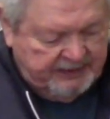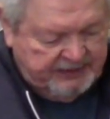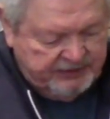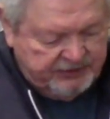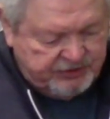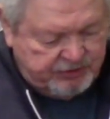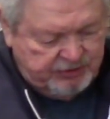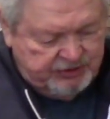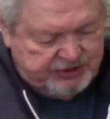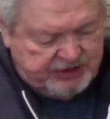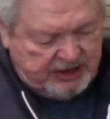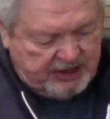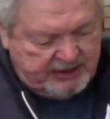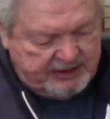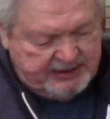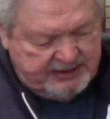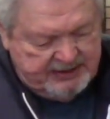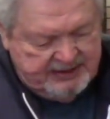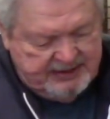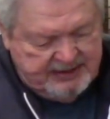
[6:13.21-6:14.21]
screw chuck
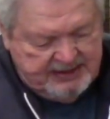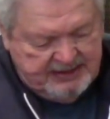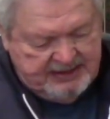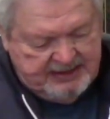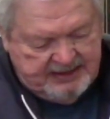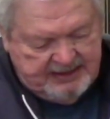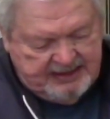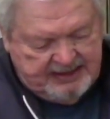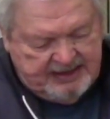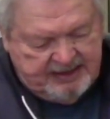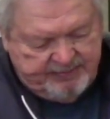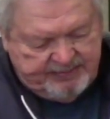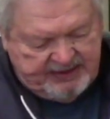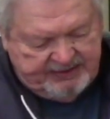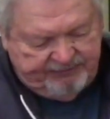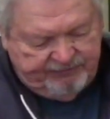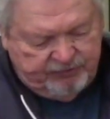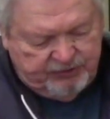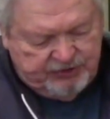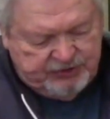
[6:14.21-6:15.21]
in my
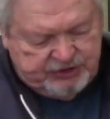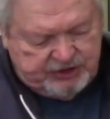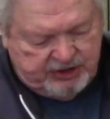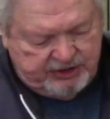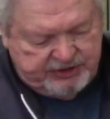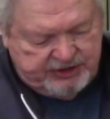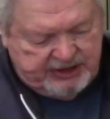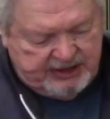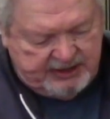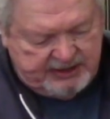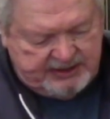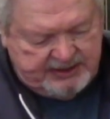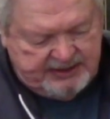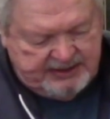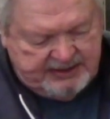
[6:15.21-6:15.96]
4-jaw chuck,